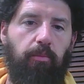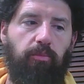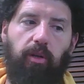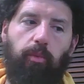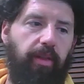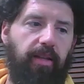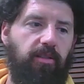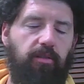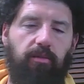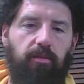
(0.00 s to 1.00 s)
It's like, well,
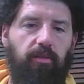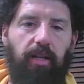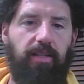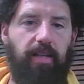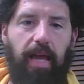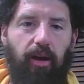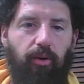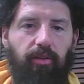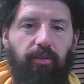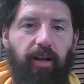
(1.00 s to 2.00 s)
that's now,
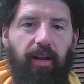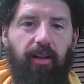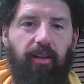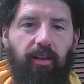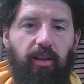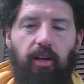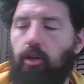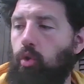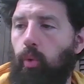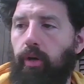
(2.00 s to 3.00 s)
right? Mm-hmm.
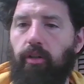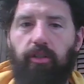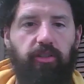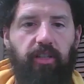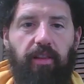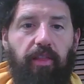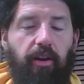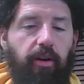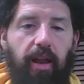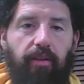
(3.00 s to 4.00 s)
Twitter just said that
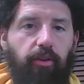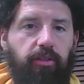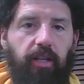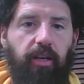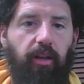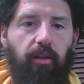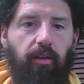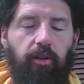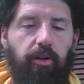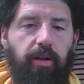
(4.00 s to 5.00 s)
they're never
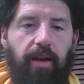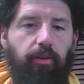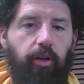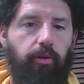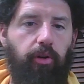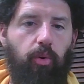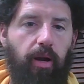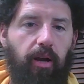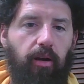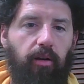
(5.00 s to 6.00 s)
going to
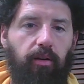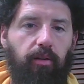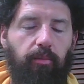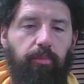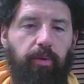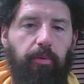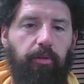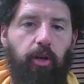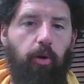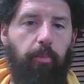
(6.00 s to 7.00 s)
require people
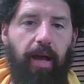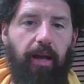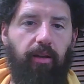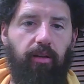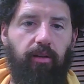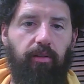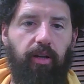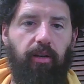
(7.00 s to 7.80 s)
to go back, right?